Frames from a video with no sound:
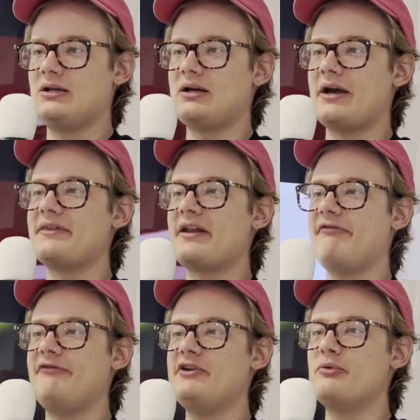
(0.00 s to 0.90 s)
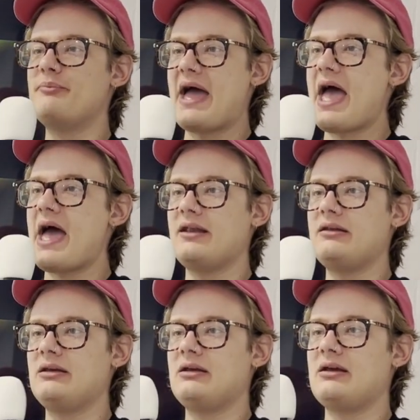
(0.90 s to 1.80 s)
And then I feel bad
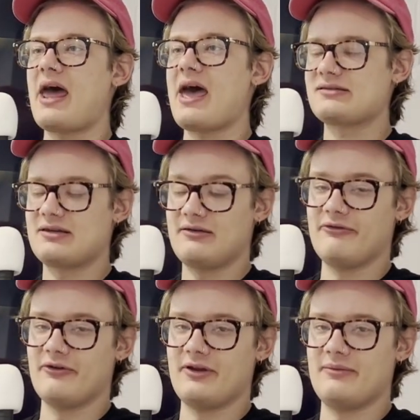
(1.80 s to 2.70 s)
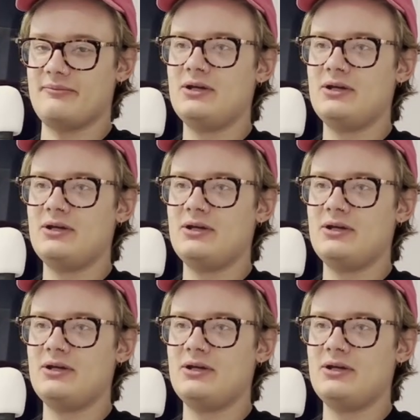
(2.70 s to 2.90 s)
asking for them.